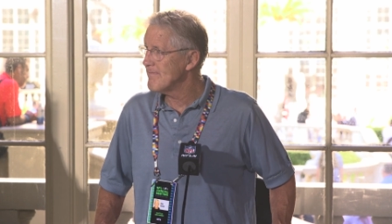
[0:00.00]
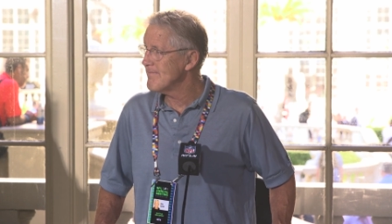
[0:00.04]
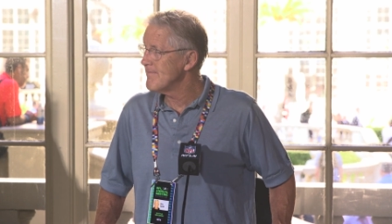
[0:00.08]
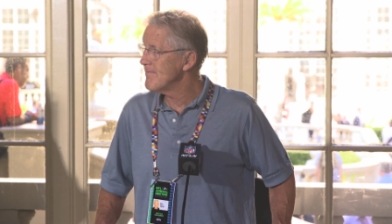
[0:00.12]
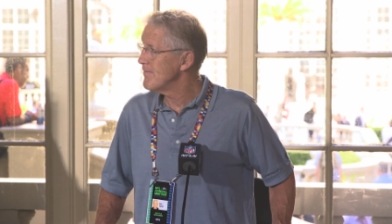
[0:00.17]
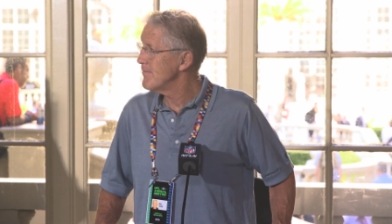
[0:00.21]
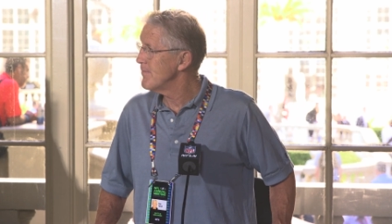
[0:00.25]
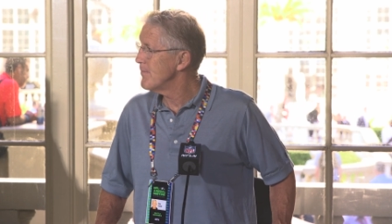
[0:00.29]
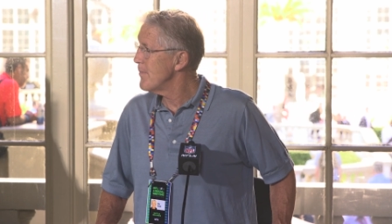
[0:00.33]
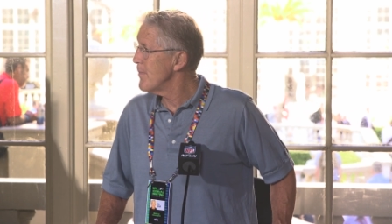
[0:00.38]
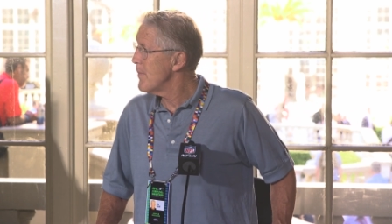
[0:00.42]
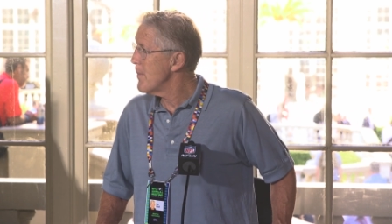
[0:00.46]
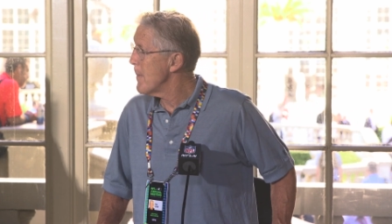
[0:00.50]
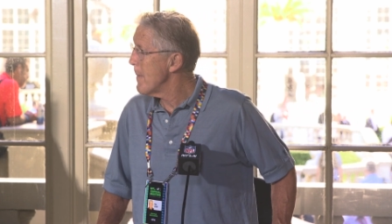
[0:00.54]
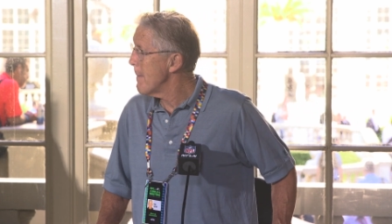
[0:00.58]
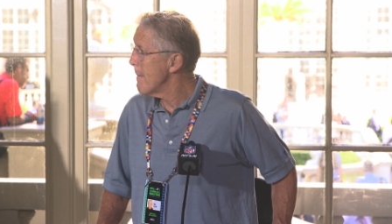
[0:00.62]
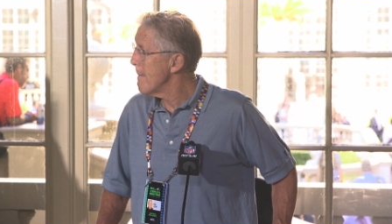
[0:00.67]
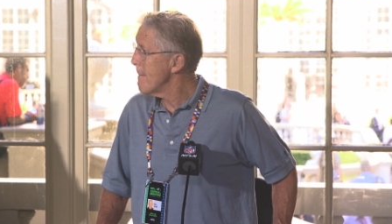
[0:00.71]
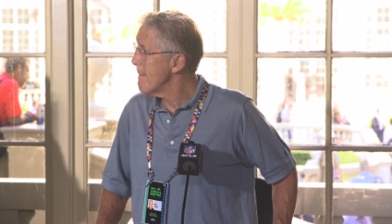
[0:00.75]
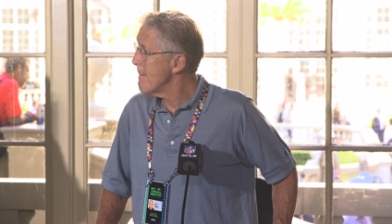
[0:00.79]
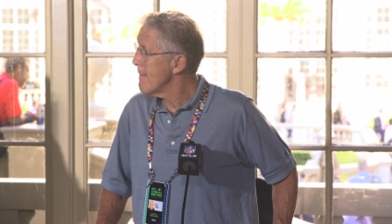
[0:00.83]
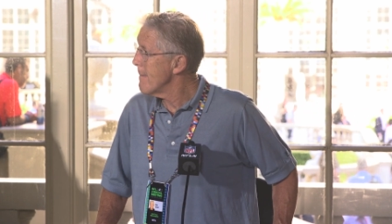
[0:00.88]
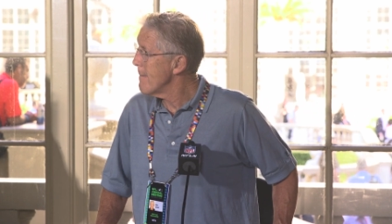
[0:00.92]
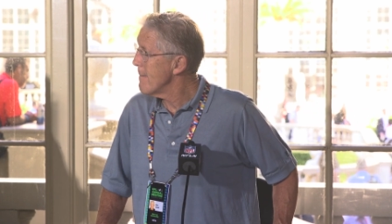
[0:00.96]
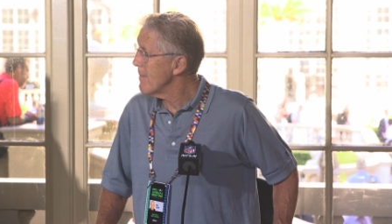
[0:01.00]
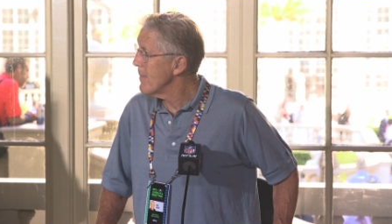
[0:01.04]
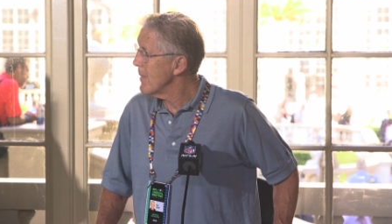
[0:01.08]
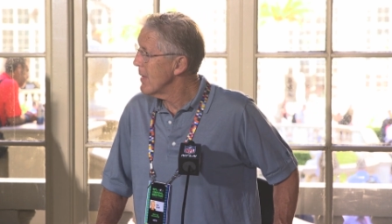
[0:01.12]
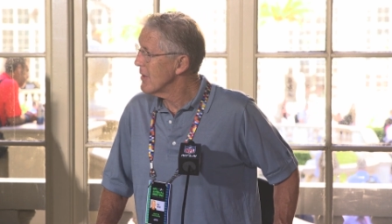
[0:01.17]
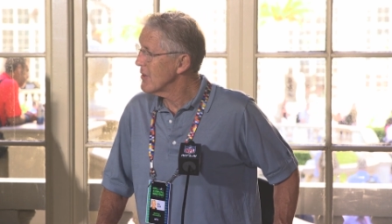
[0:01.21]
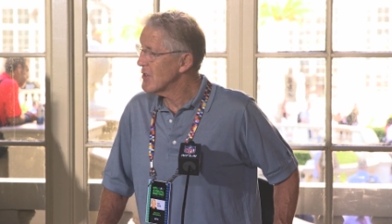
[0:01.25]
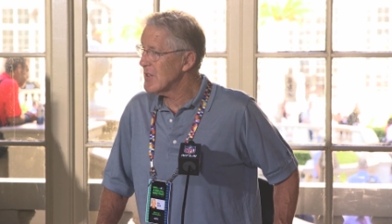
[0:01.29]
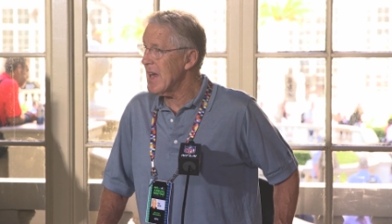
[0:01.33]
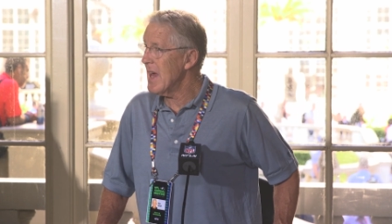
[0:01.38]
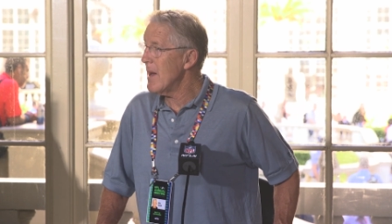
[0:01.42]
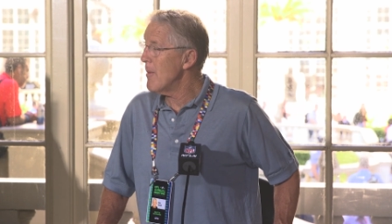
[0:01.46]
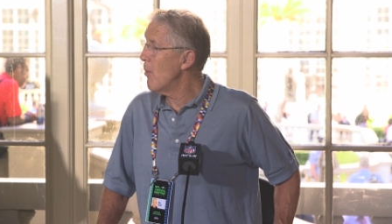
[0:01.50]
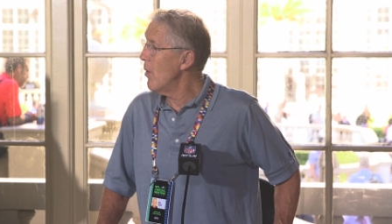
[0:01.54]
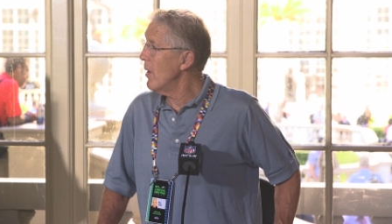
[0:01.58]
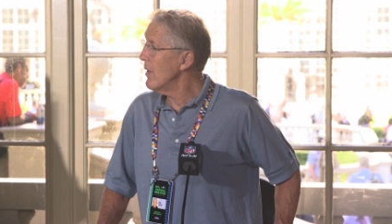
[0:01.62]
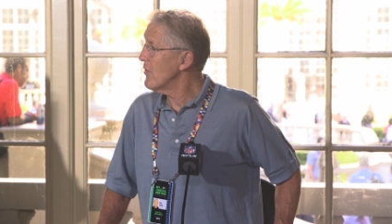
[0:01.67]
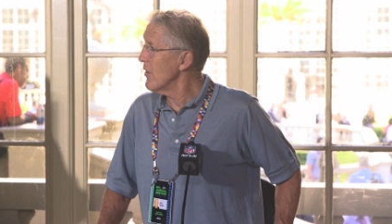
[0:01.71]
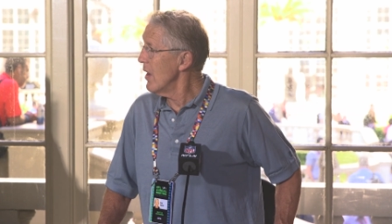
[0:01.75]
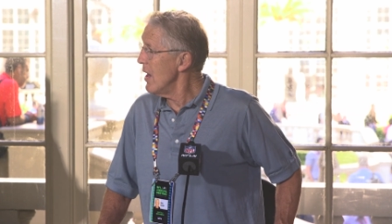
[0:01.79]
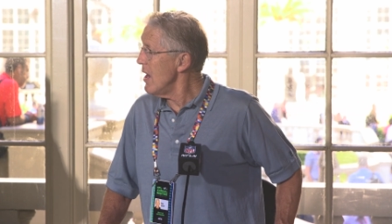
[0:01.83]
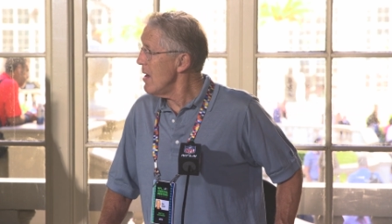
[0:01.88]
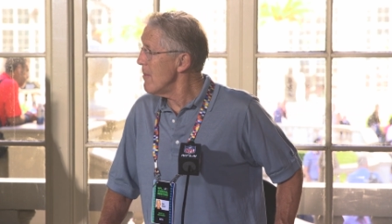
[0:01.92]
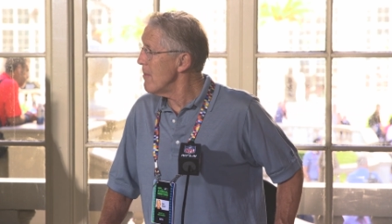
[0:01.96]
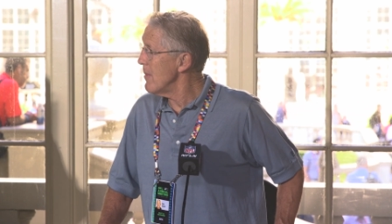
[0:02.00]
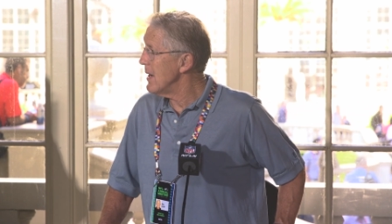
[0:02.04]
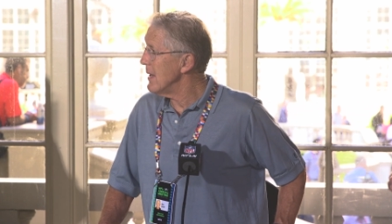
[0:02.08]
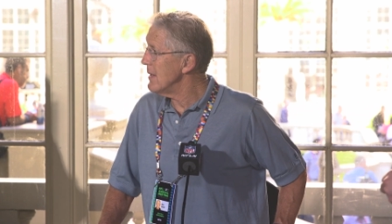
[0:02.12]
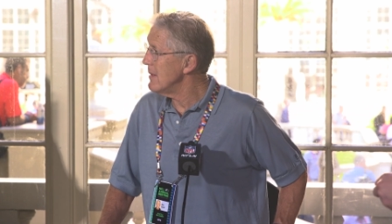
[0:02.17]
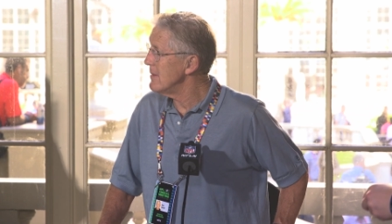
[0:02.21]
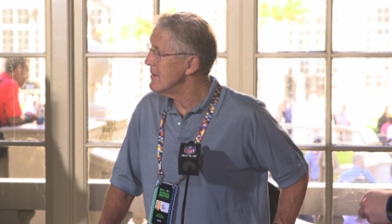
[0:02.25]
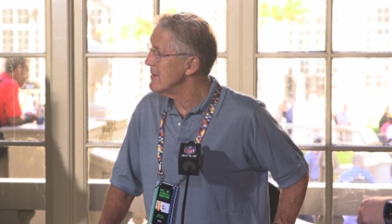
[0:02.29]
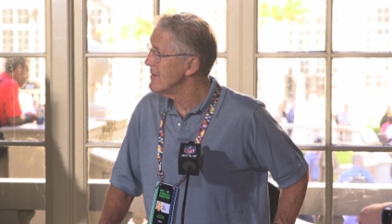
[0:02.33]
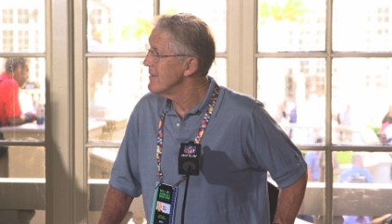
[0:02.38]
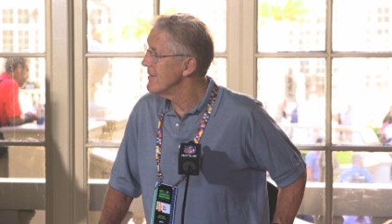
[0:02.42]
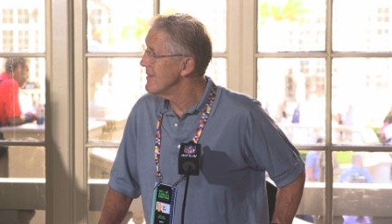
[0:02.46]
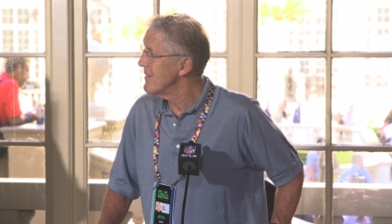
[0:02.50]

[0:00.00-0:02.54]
Sam, what's up, man?